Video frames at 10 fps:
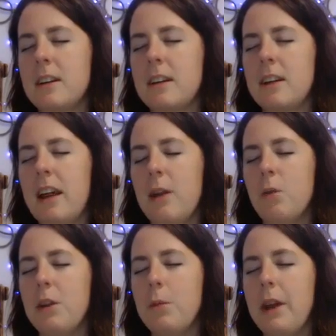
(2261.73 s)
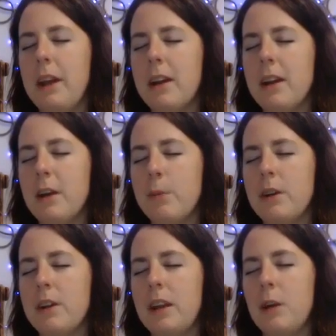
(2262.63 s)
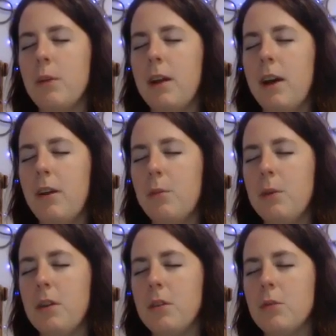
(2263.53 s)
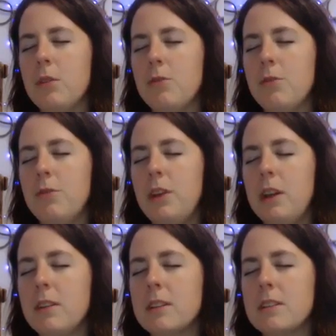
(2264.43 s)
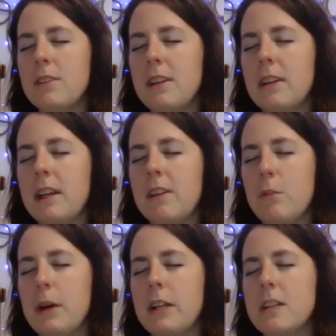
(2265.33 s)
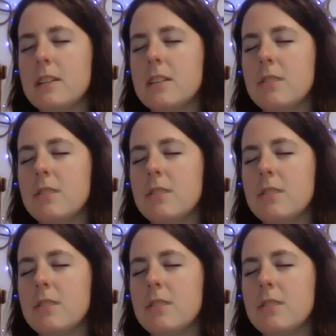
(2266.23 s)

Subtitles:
And when you pick it up, it will help you to feel this feeling of abundance,